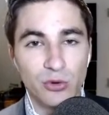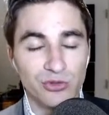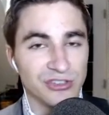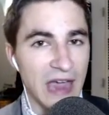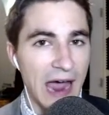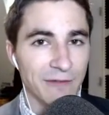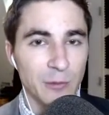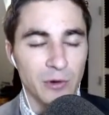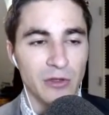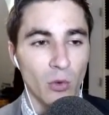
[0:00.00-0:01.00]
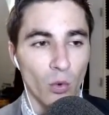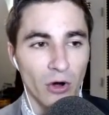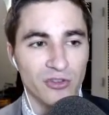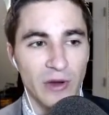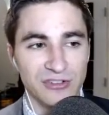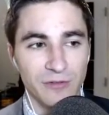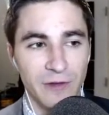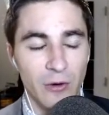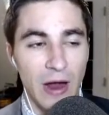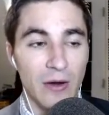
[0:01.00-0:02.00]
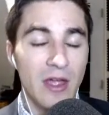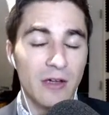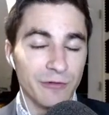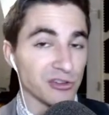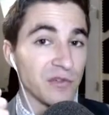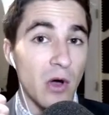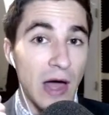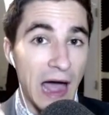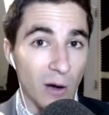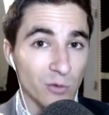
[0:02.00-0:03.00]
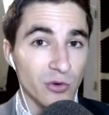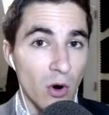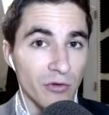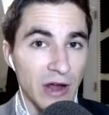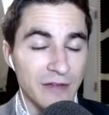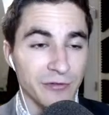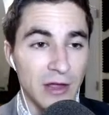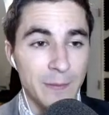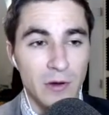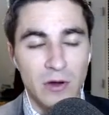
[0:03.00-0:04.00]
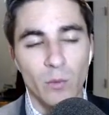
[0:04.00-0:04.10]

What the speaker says: You just have to put in the work to actually figure out, first of all, how to overnight flip,